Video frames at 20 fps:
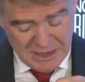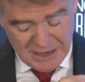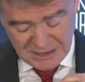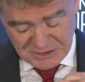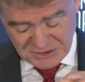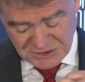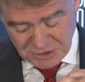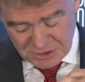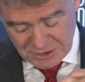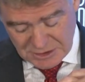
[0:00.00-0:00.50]

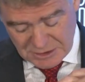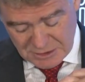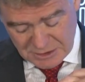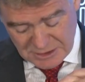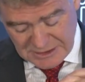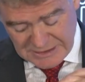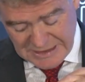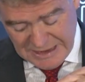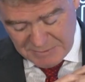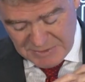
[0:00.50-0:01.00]
and so on and
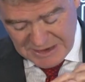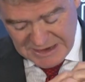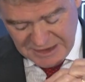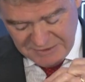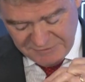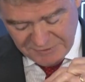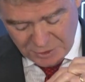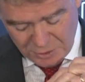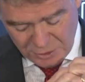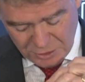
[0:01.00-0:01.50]
on. And I
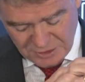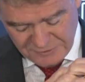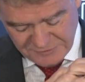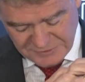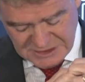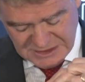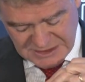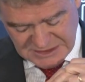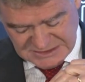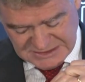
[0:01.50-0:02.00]
believe all
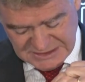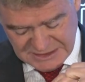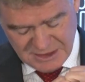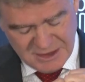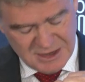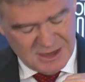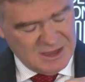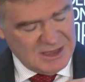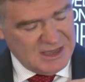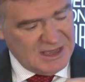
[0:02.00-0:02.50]
of these
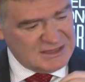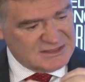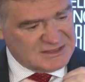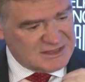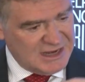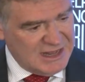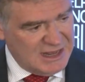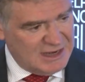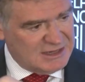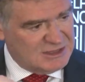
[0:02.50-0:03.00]
has
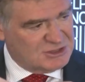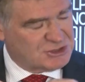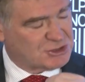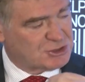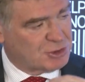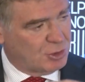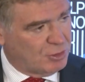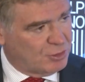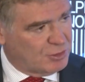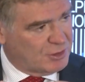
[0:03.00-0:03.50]
really
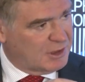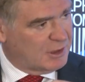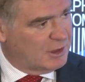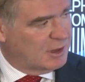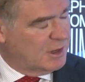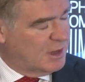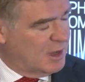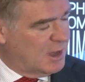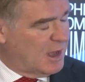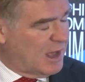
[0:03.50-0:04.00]
shown
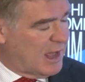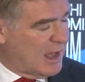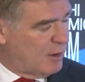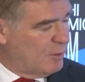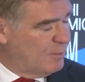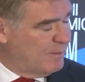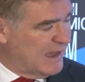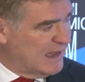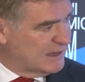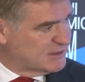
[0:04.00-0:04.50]

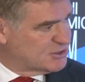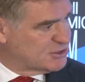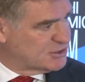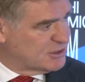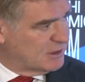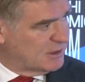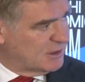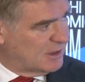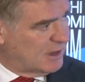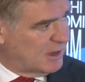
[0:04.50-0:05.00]
how much
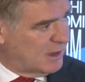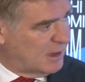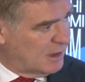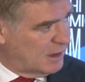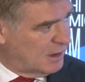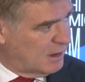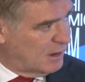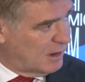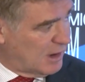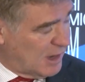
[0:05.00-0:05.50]

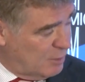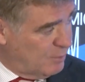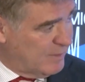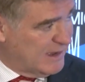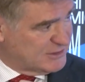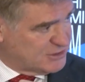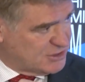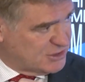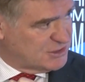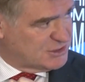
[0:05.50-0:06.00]

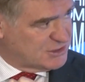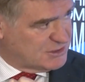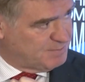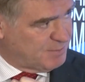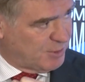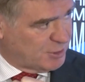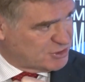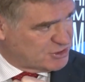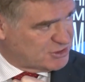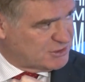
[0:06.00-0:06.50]
is
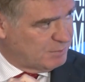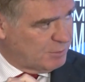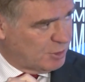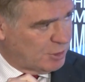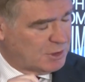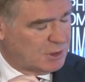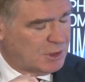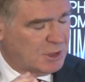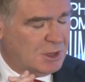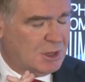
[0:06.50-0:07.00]

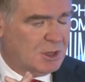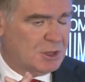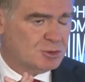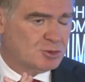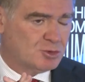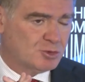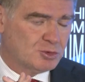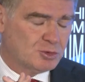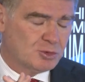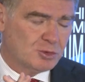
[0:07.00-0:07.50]
possible
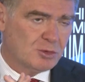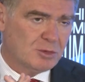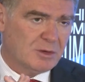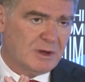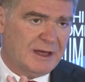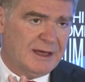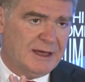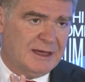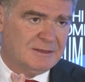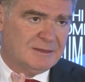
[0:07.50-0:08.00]
to do,
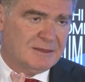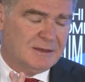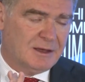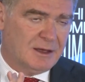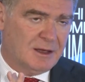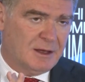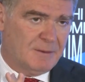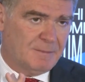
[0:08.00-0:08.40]
and